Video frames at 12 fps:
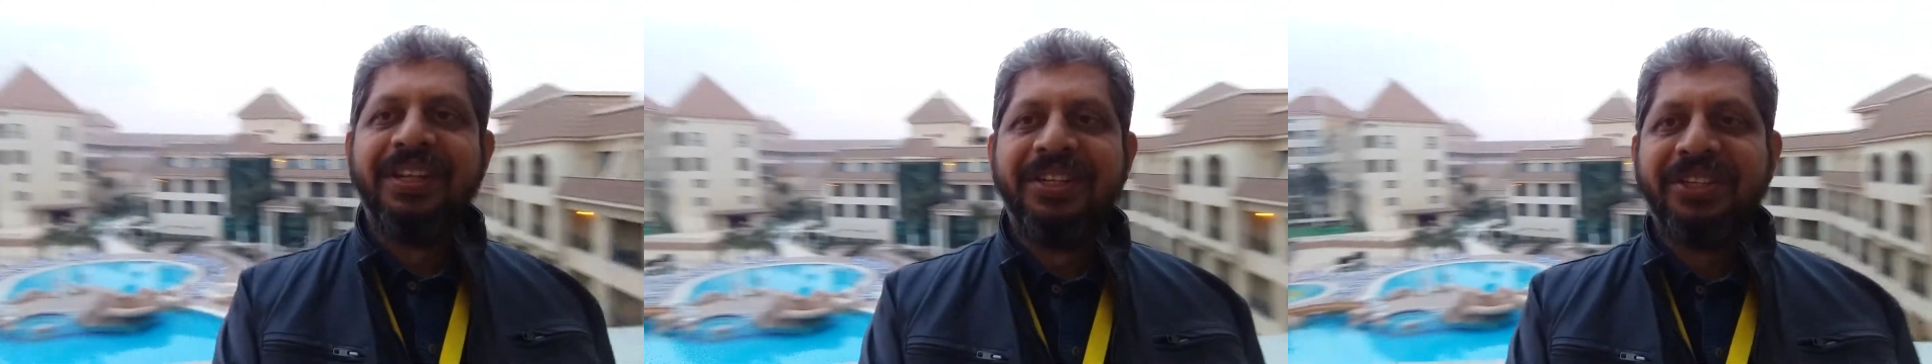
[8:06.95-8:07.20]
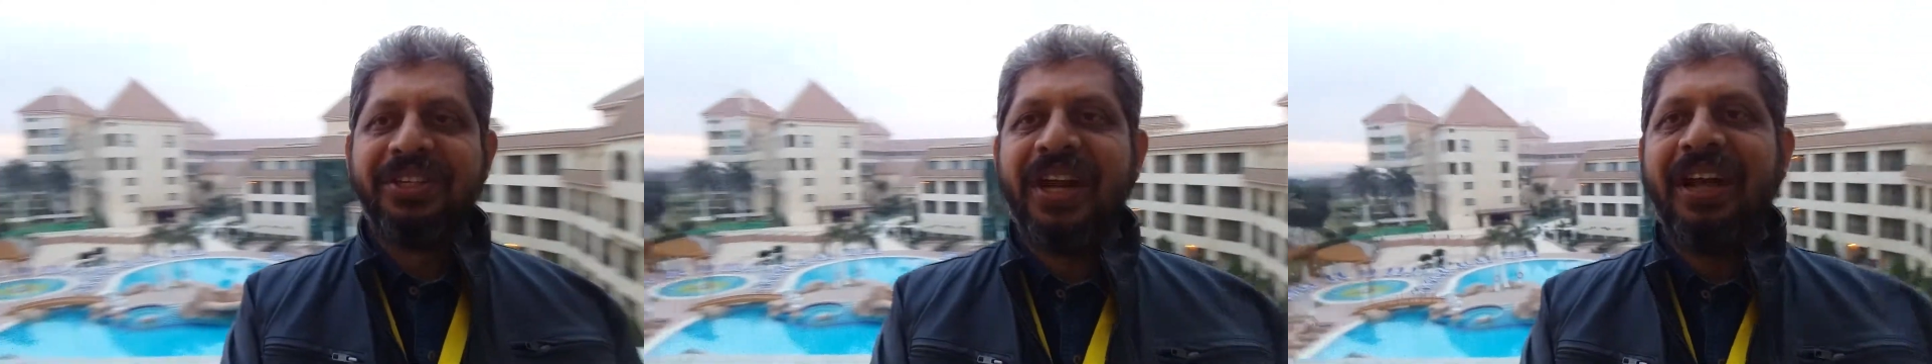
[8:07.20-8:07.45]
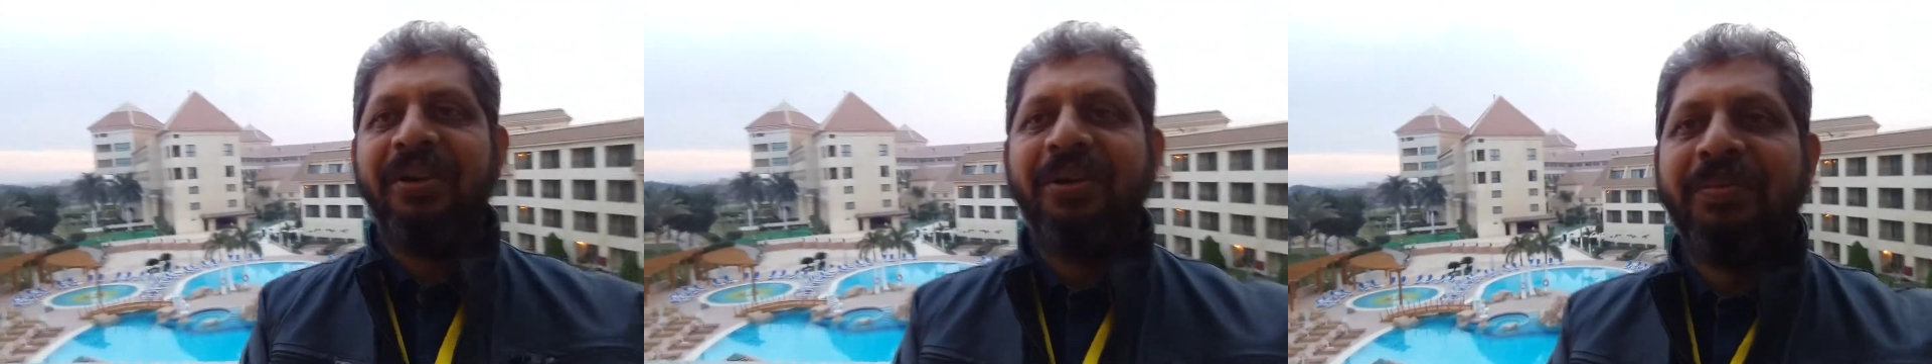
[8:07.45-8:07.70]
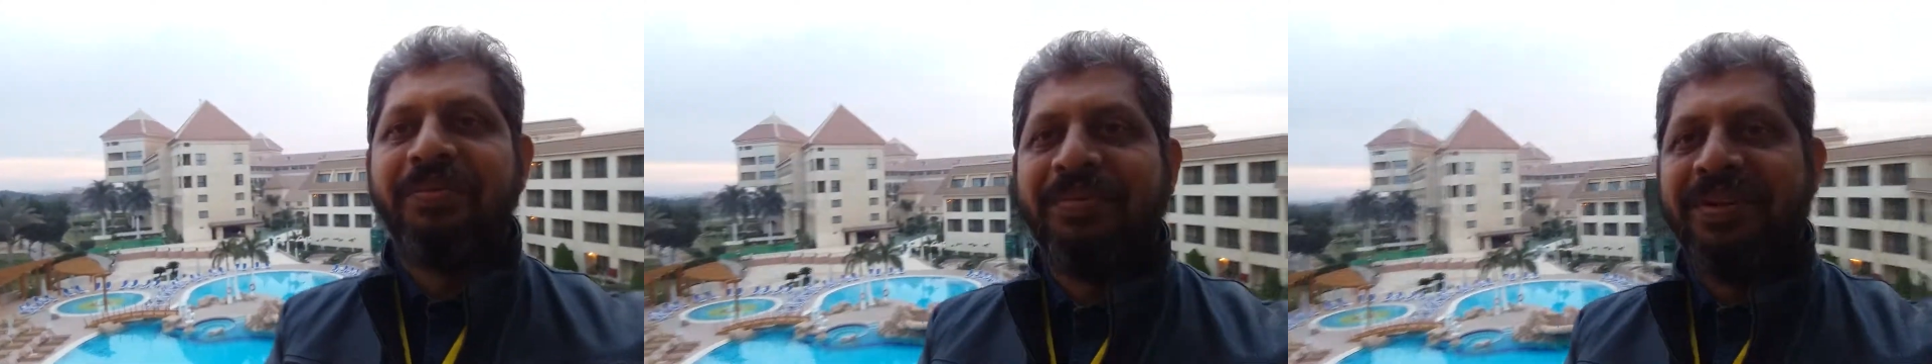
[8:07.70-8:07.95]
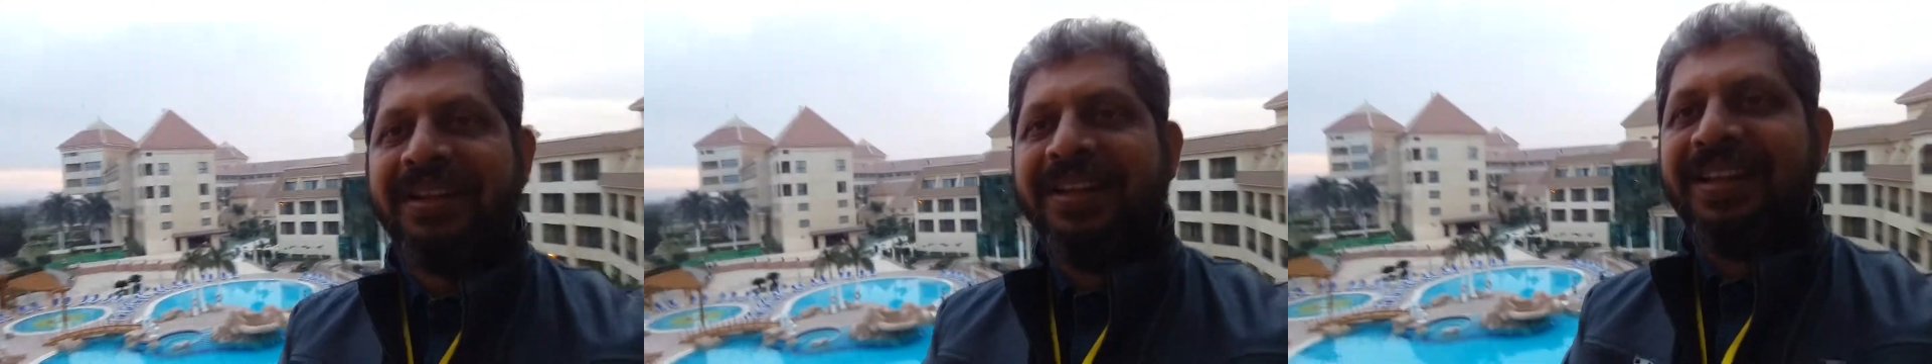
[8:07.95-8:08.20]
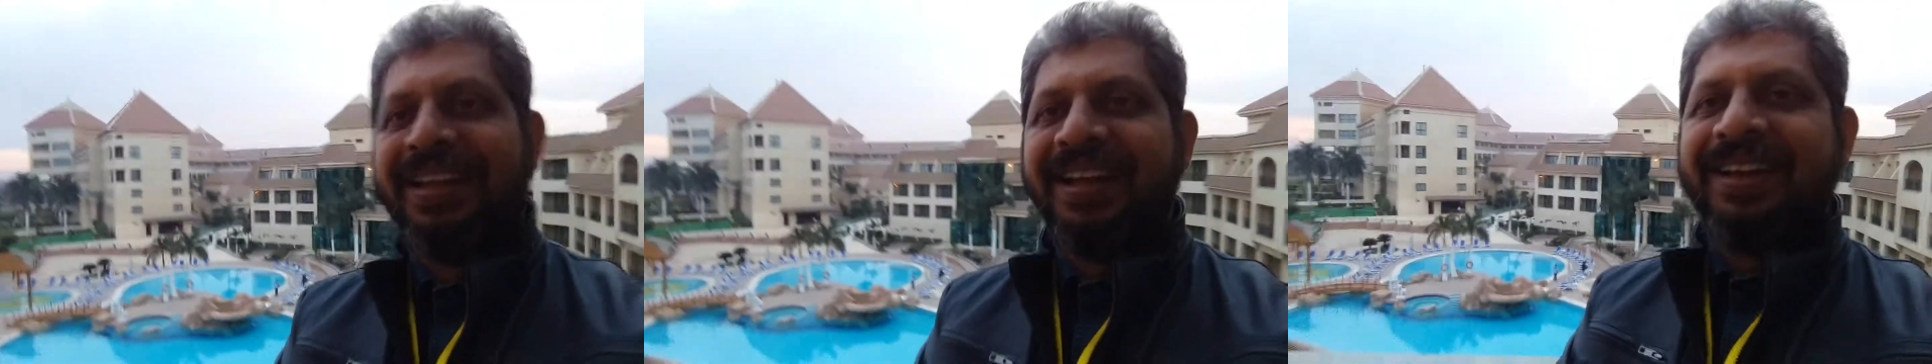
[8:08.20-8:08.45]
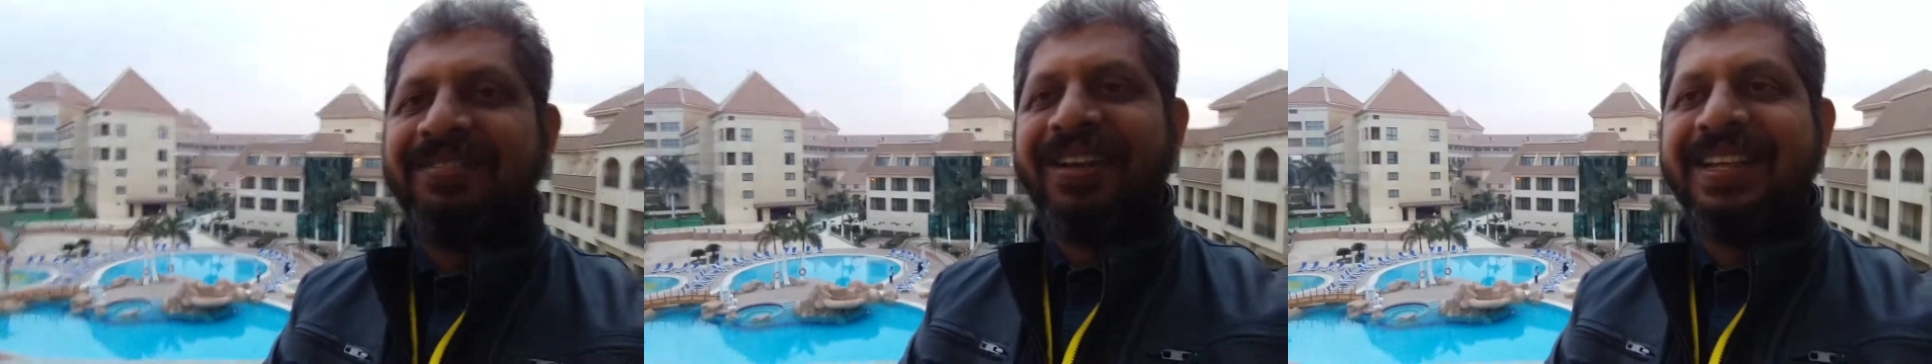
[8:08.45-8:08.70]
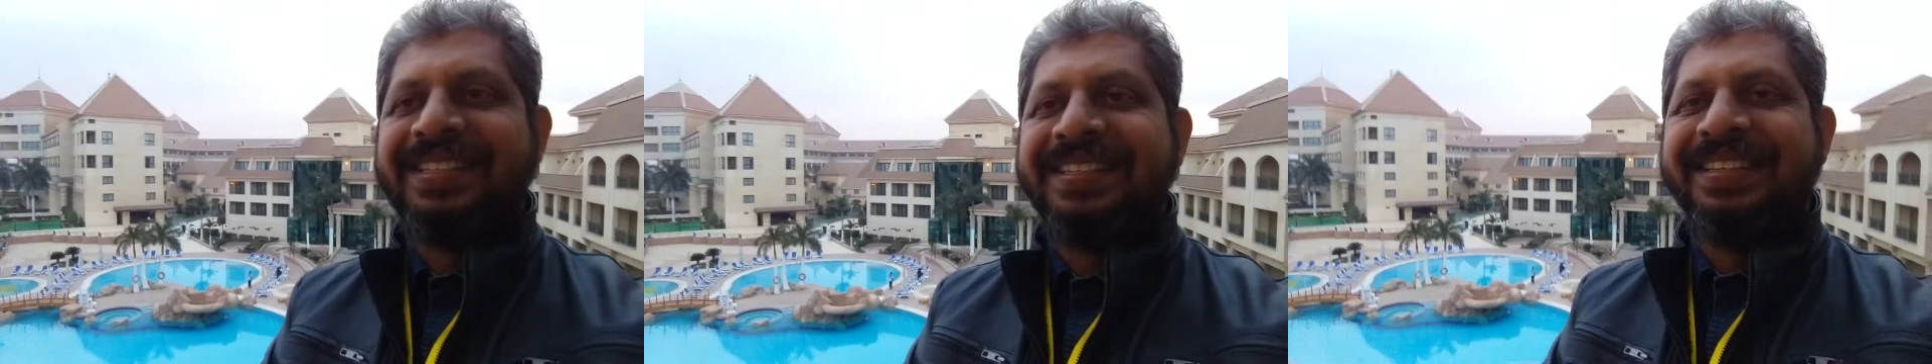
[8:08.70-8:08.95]
Shalom. God
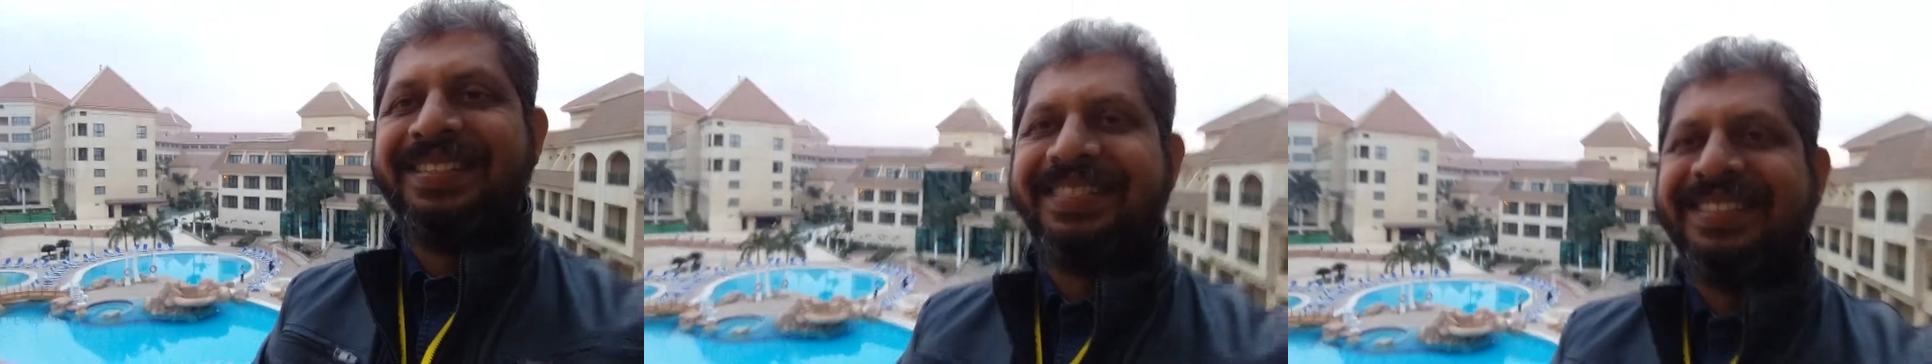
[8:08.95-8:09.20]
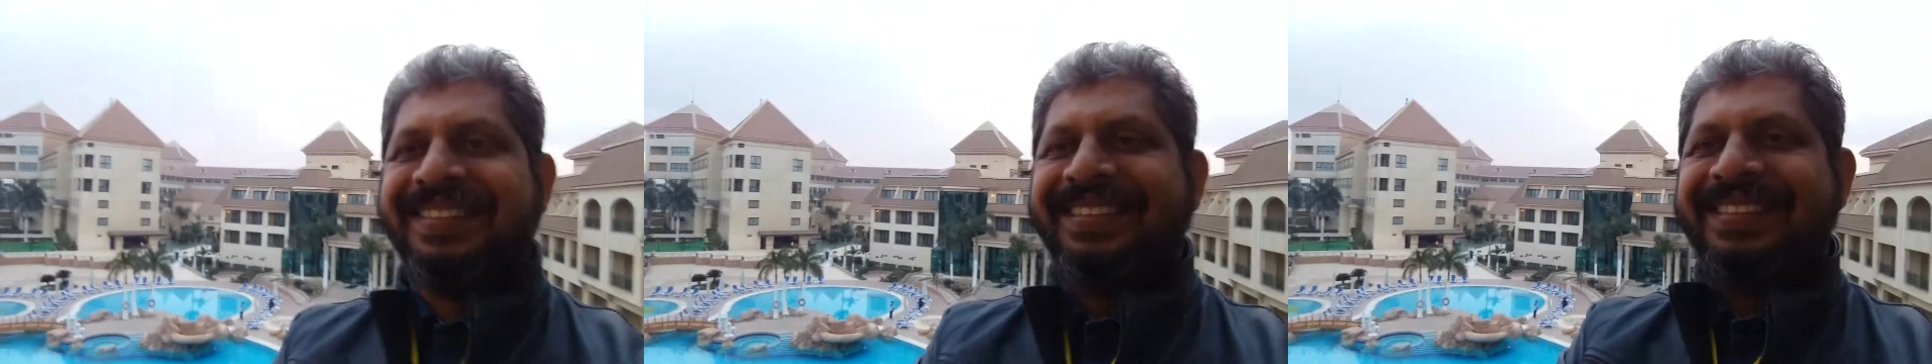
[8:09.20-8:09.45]
bless you.